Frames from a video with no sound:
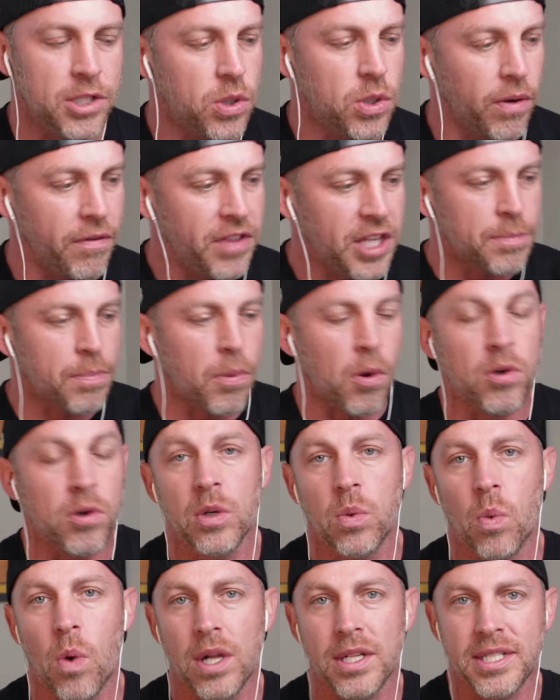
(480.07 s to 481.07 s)
if this
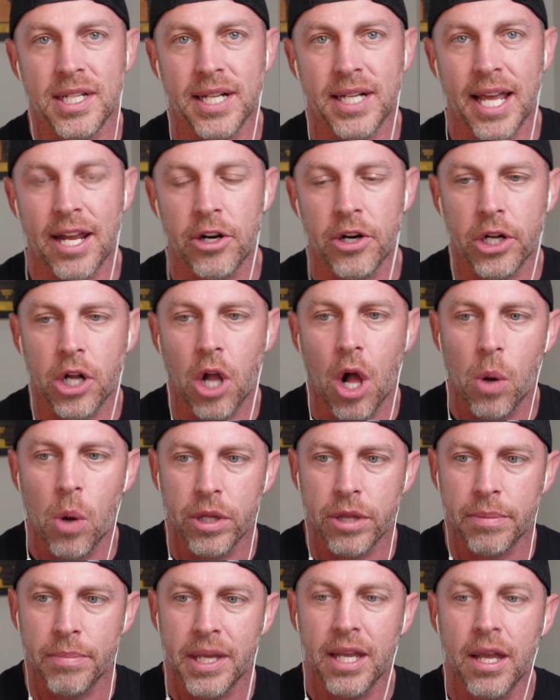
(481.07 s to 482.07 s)
person wants to get on a call
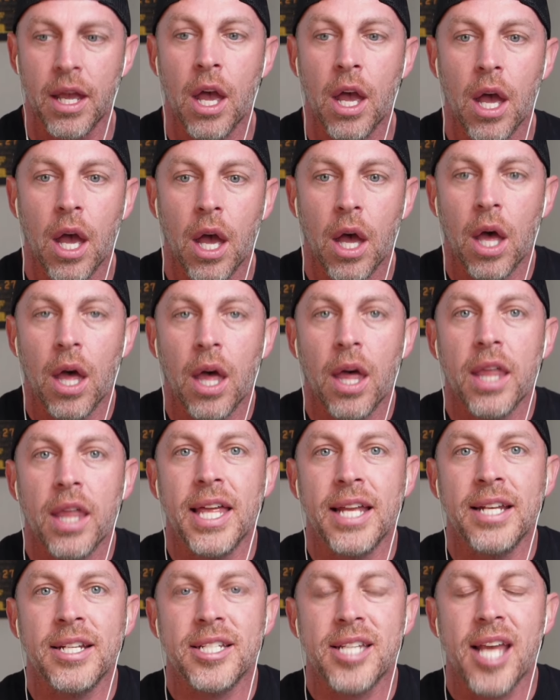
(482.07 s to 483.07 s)
with me,
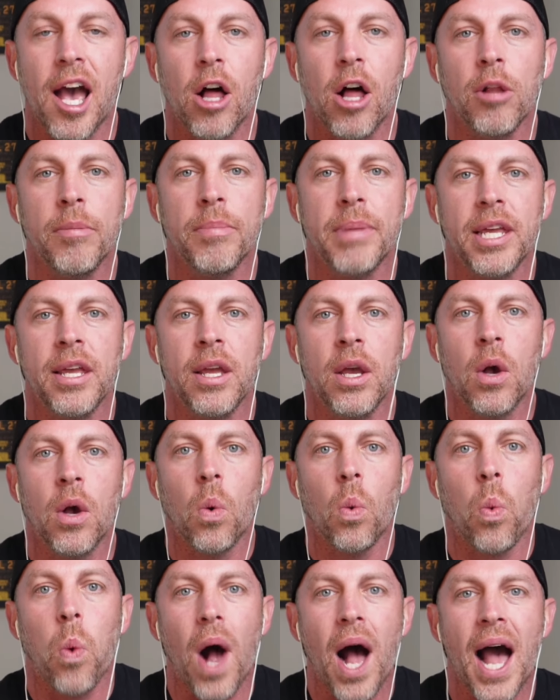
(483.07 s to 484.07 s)
then tell me
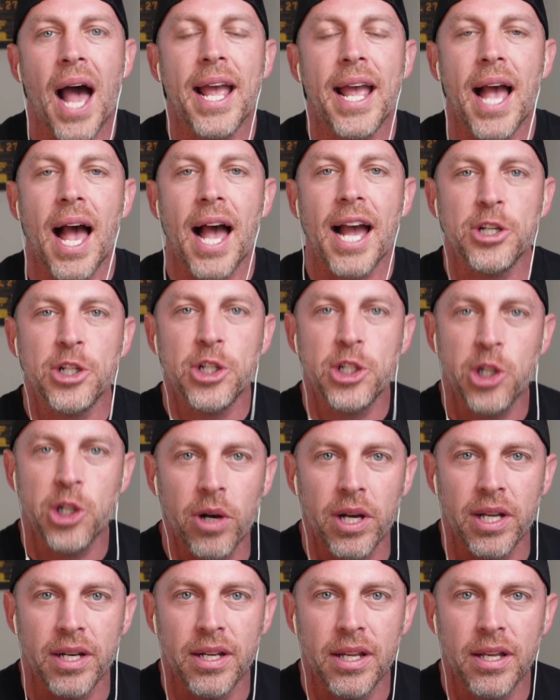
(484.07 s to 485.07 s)
why I
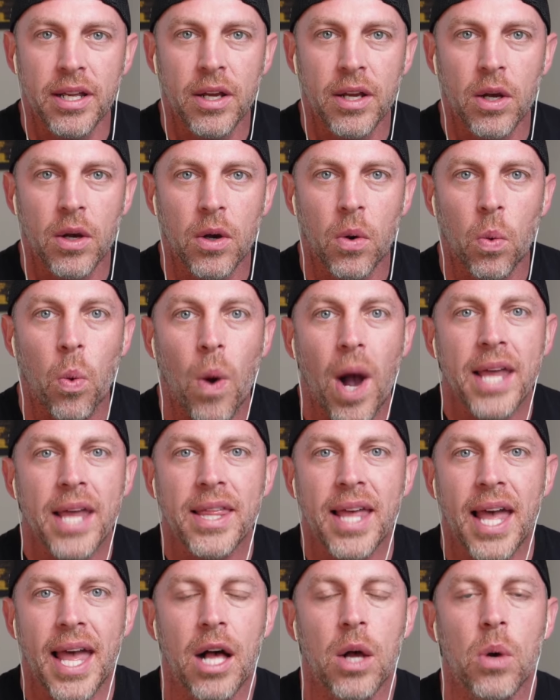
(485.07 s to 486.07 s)
should. Why
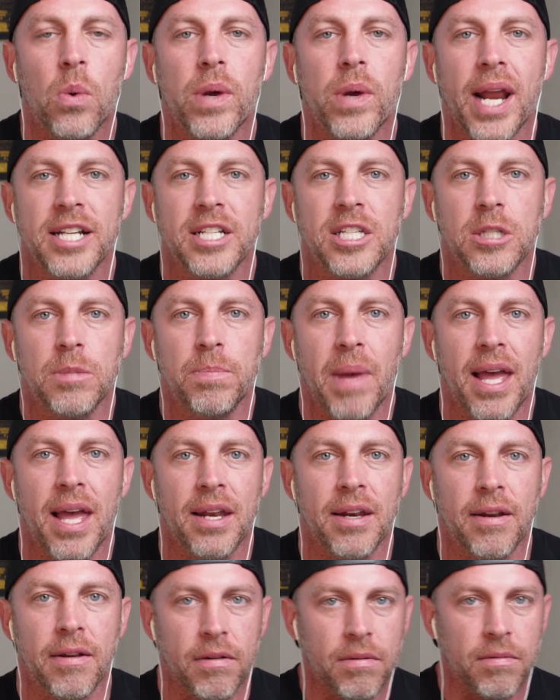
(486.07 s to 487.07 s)
the hell would I
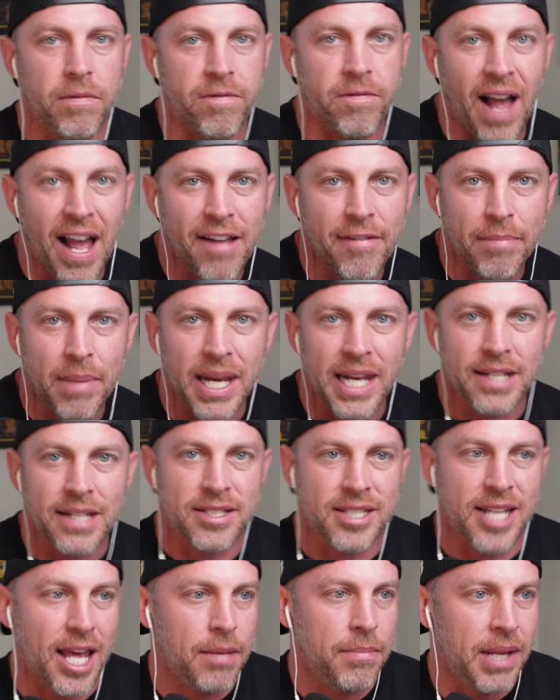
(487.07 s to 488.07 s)
spend five minutes,
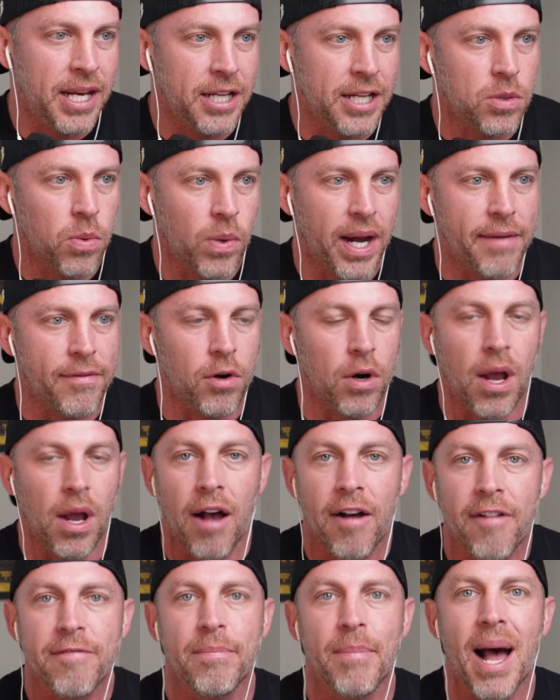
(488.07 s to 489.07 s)
10 minutes, whatever,
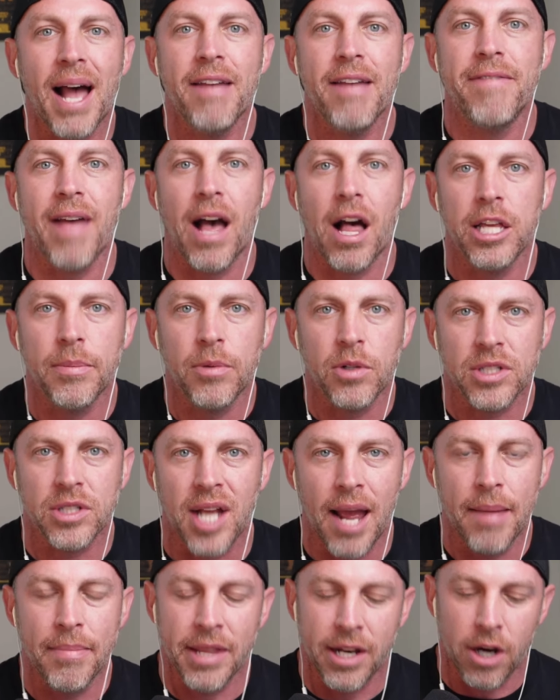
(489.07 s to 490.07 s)
of my valuable
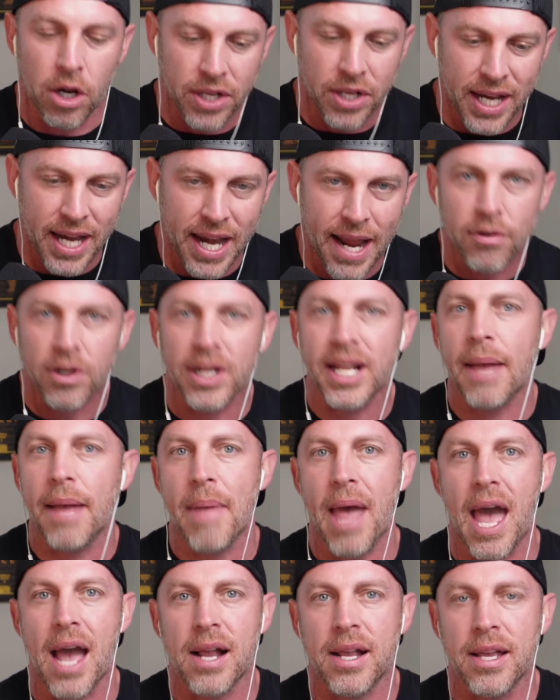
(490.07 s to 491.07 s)
time that I'll never get
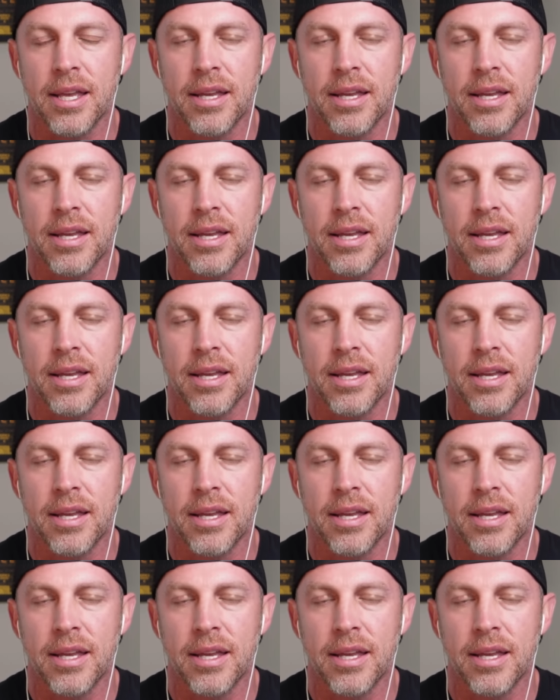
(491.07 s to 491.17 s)
back